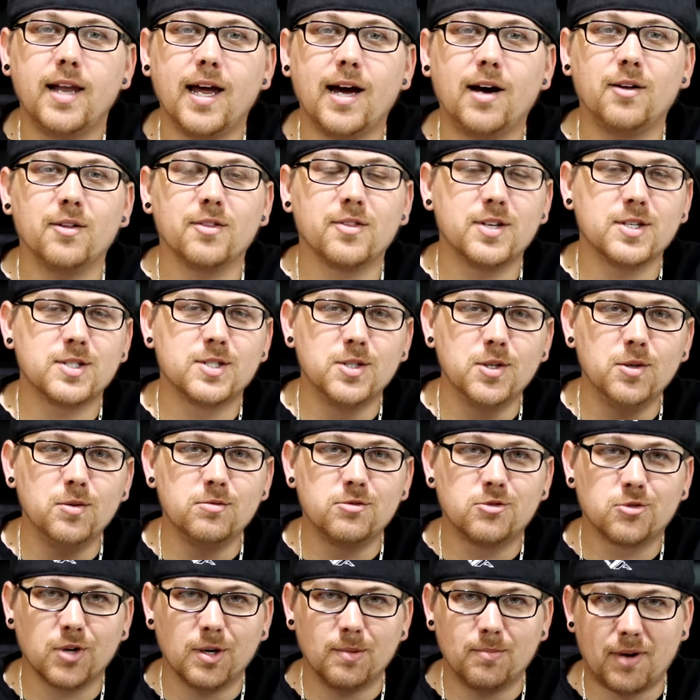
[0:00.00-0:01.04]
Now, this new
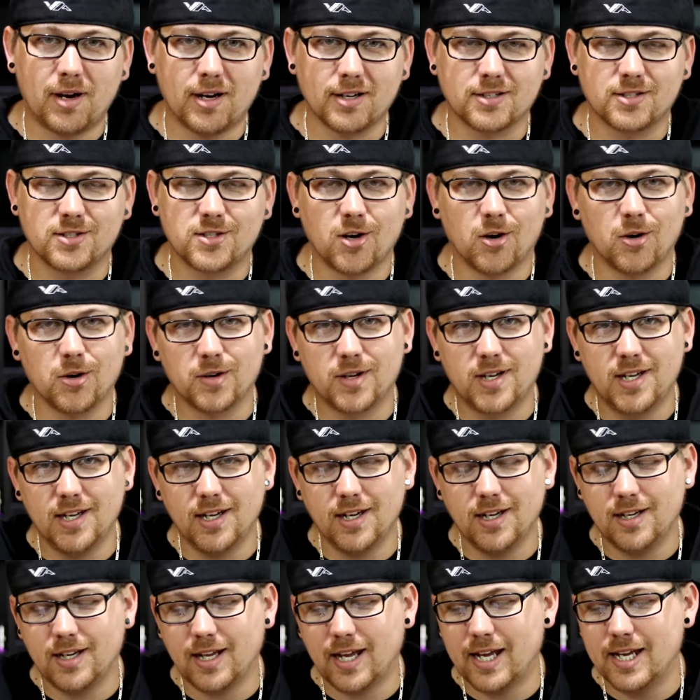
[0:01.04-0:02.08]
Dripbox starter
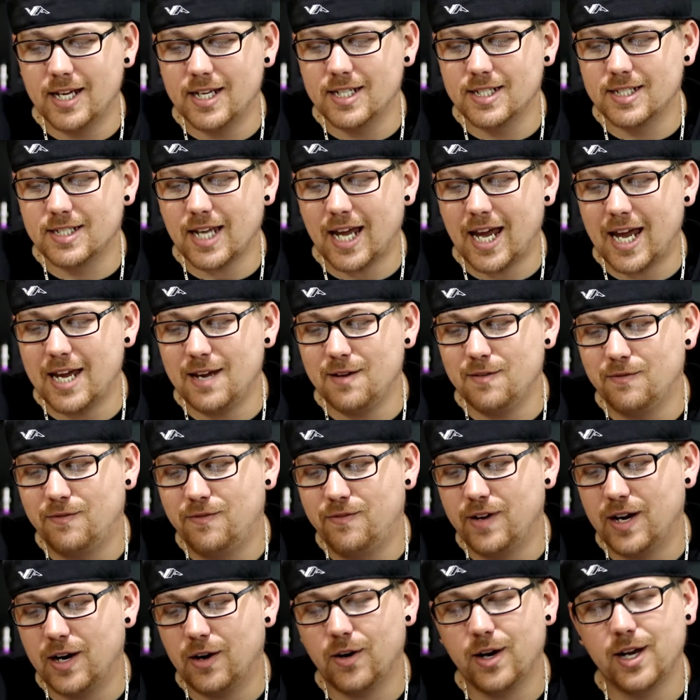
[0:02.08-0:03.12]
kit is a
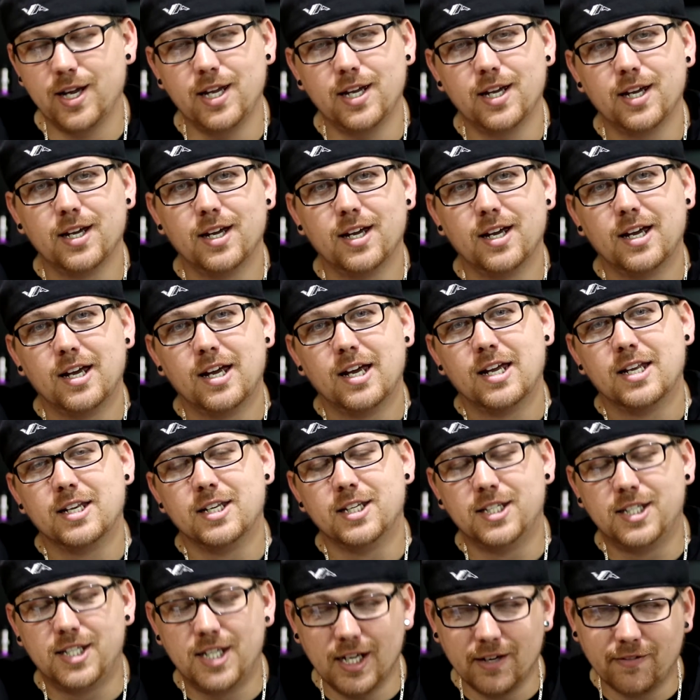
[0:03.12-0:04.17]
very
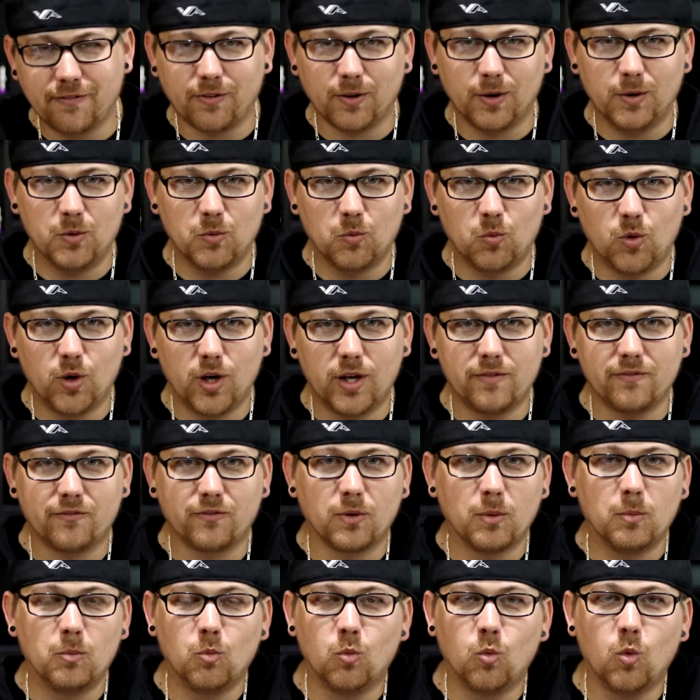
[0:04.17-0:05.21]
different one
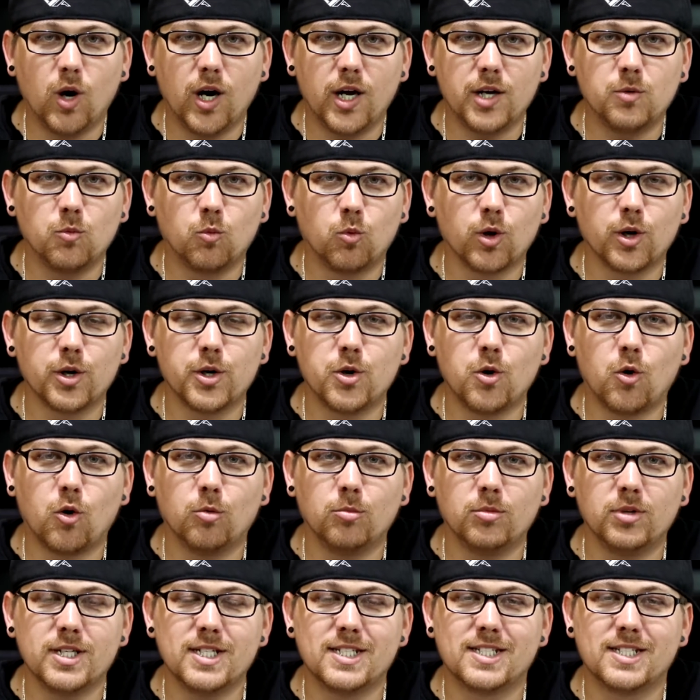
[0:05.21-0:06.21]
from what we're normally